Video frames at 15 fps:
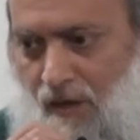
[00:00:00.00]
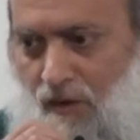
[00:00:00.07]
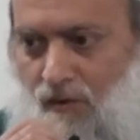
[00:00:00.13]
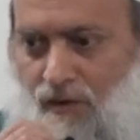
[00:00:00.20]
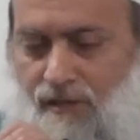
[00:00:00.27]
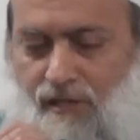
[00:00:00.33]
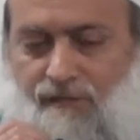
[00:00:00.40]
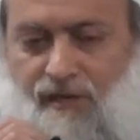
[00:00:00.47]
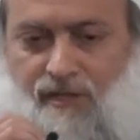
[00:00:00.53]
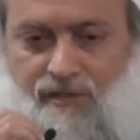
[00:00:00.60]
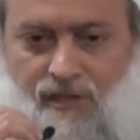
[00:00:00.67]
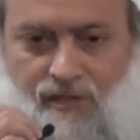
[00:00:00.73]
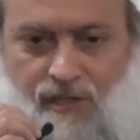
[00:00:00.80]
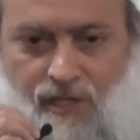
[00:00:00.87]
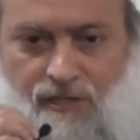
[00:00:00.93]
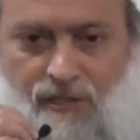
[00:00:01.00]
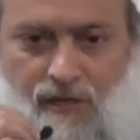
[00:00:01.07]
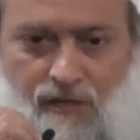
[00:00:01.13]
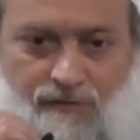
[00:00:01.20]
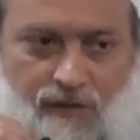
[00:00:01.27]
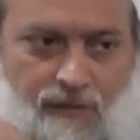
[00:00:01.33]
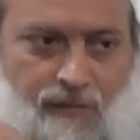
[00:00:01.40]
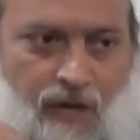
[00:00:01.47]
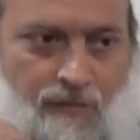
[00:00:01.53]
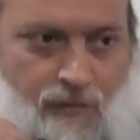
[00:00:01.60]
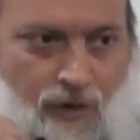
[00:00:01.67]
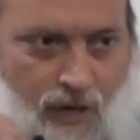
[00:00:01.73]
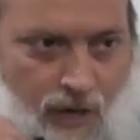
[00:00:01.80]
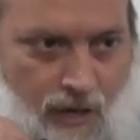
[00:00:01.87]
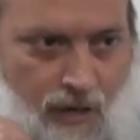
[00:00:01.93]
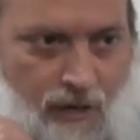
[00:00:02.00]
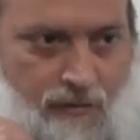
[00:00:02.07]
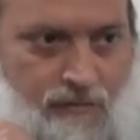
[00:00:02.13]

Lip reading: who is amongst the teacher of Imam Bukhari.